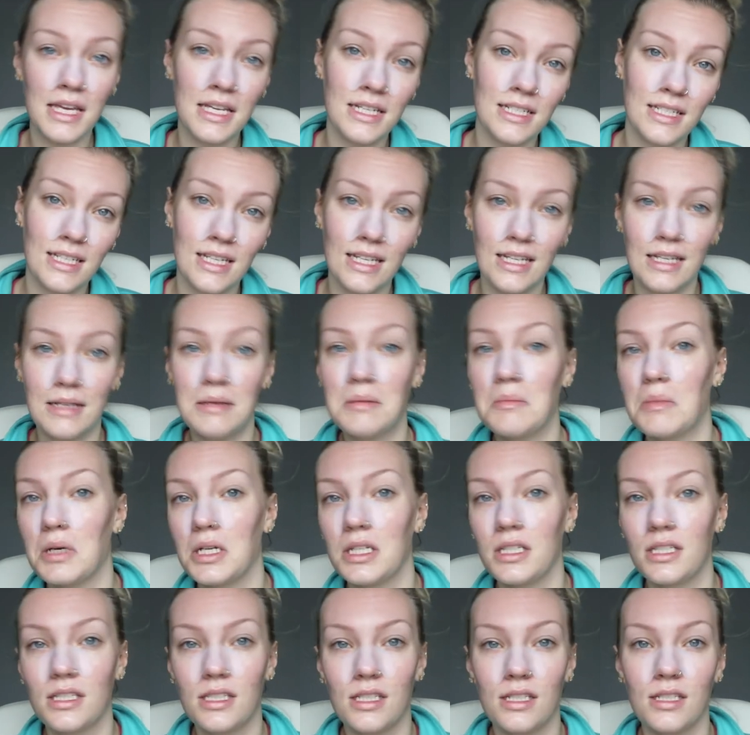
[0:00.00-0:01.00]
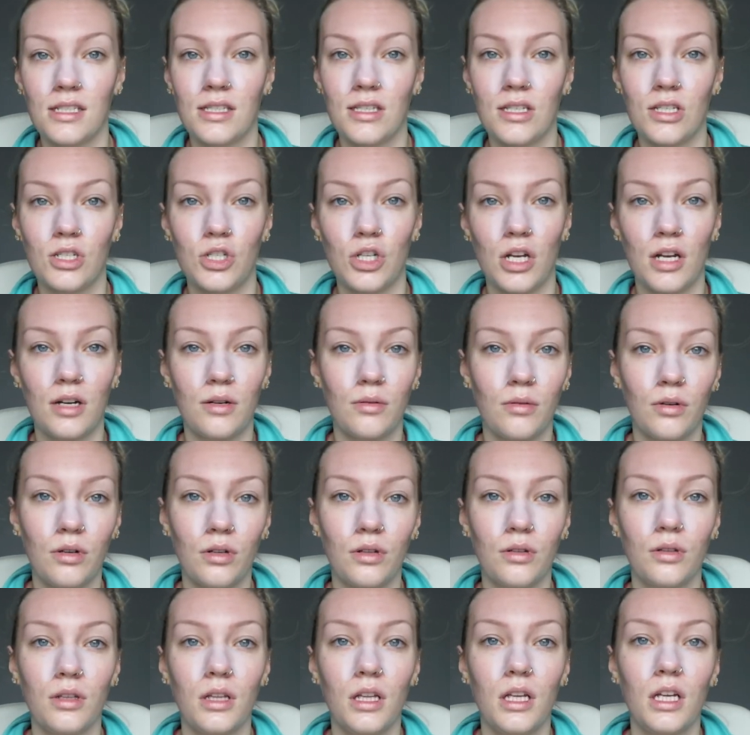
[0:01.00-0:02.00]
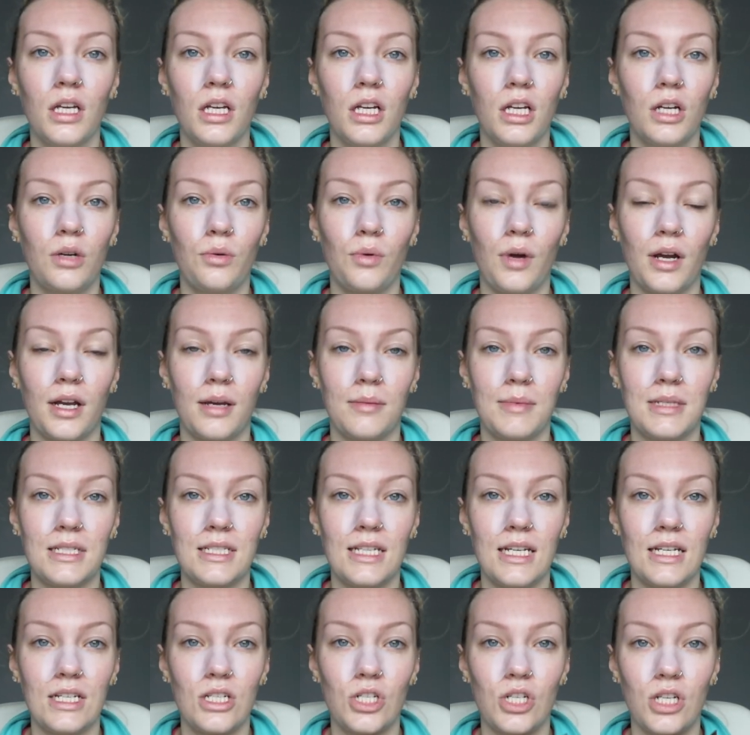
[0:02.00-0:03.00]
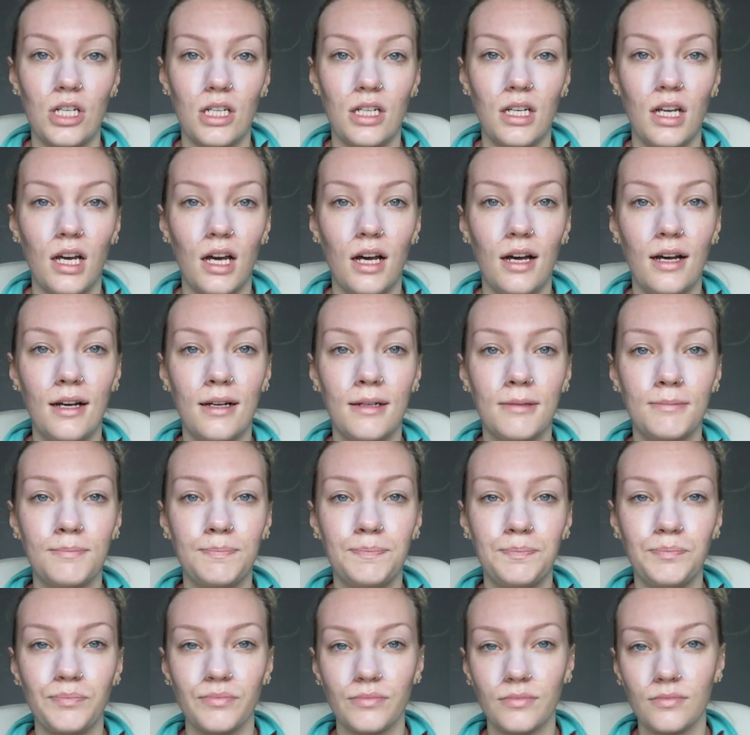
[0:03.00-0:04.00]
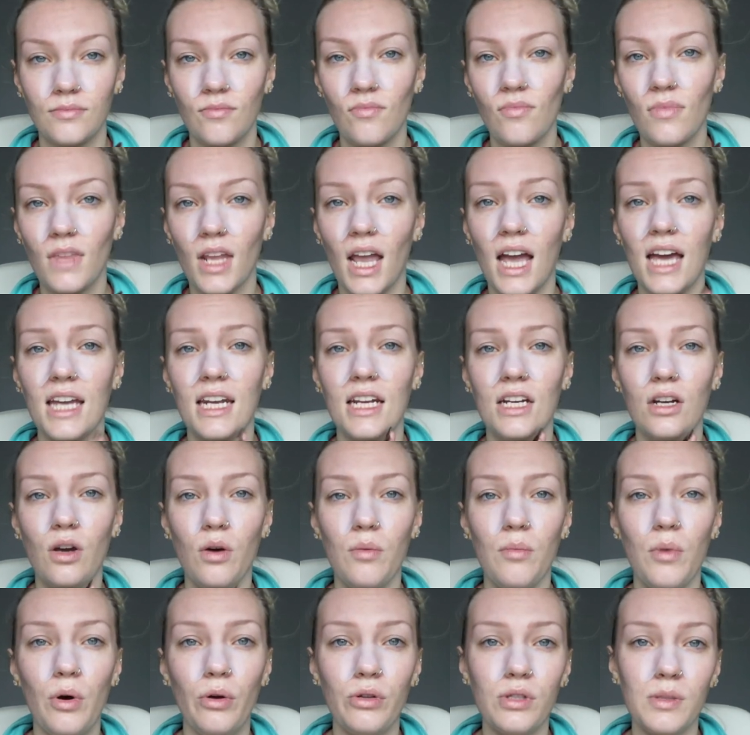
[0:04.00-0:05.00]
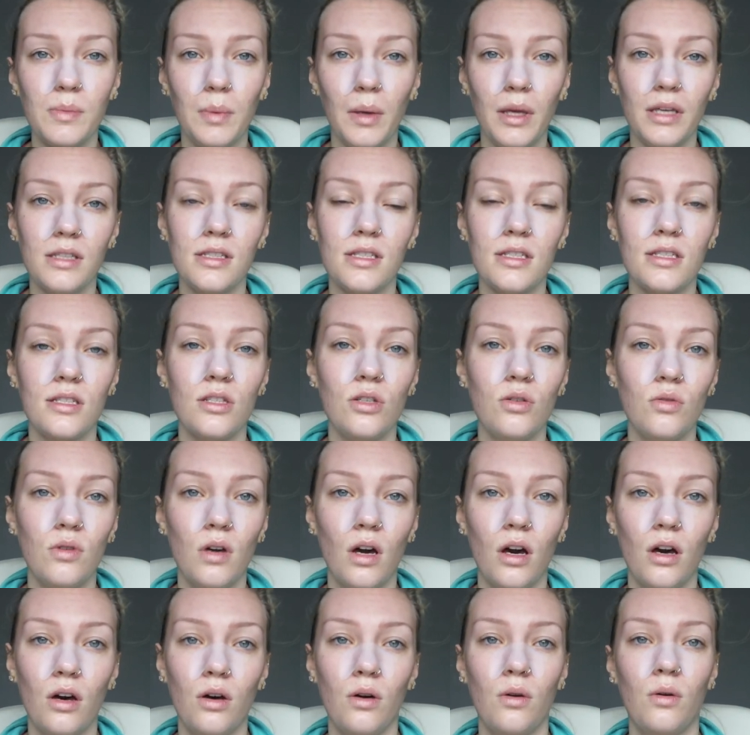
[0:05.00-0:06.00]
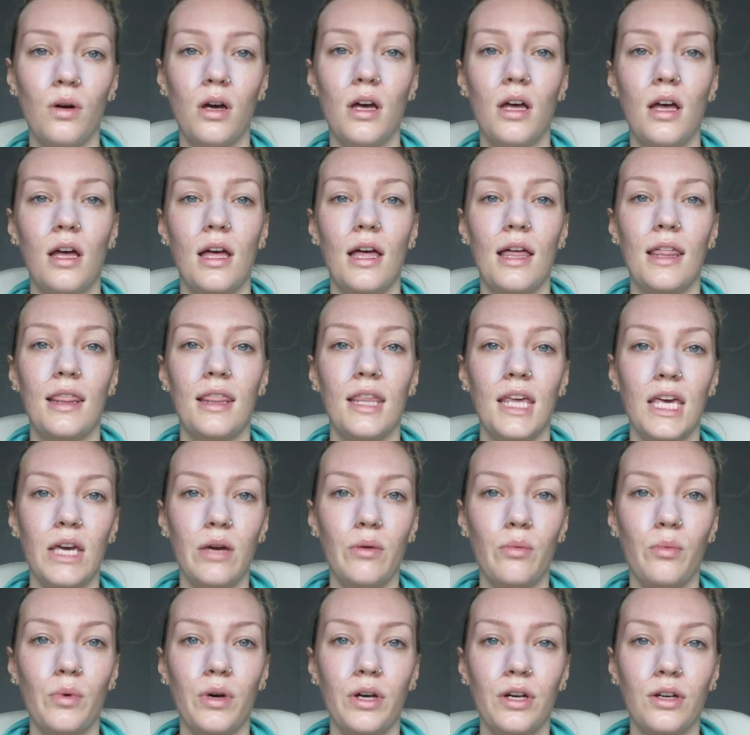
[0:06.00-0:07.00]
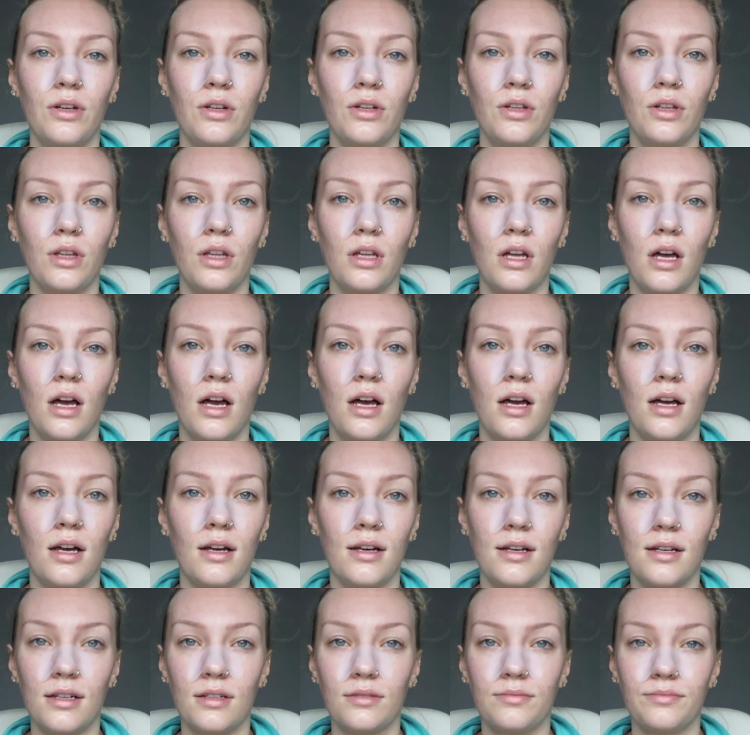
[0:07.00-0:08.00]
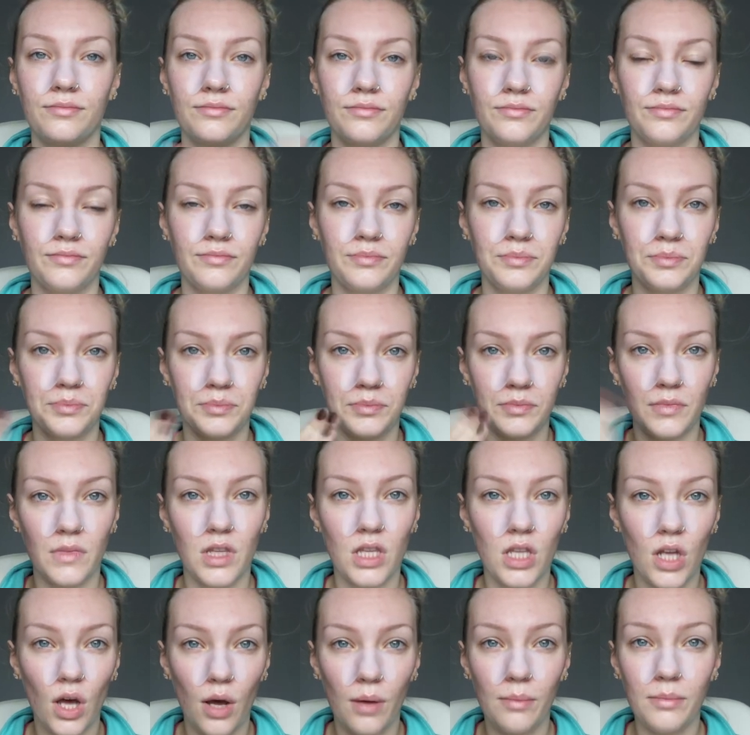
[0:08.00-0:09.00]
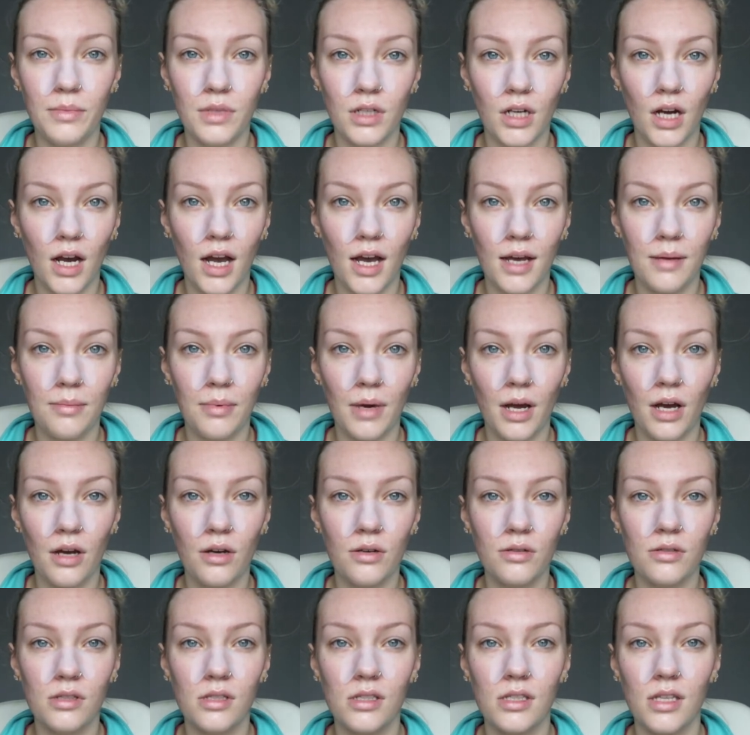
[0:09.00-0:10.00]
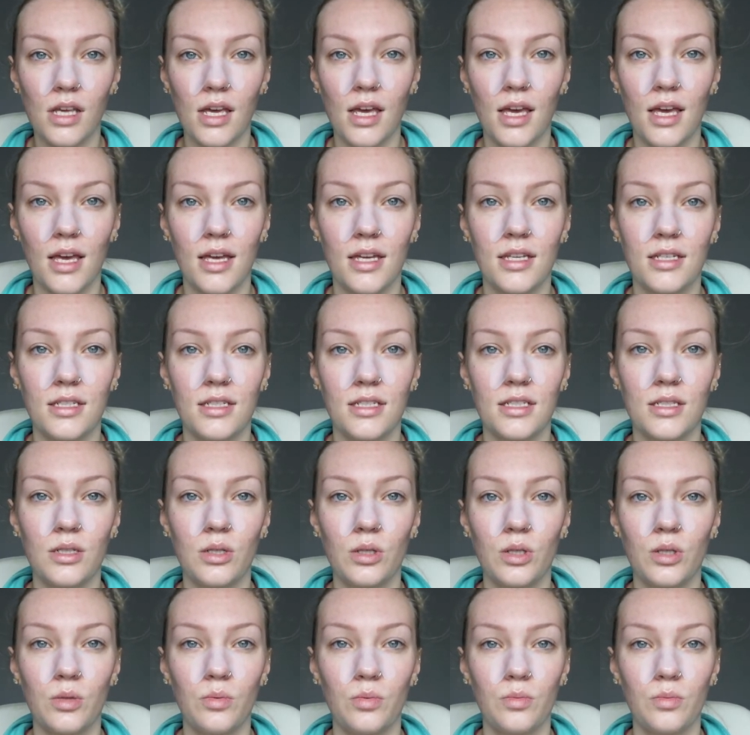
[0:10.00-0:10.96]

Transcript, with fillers: 18 months is the general recommendation. Um, and I know most places you go, they will uh, numb your eyebrows and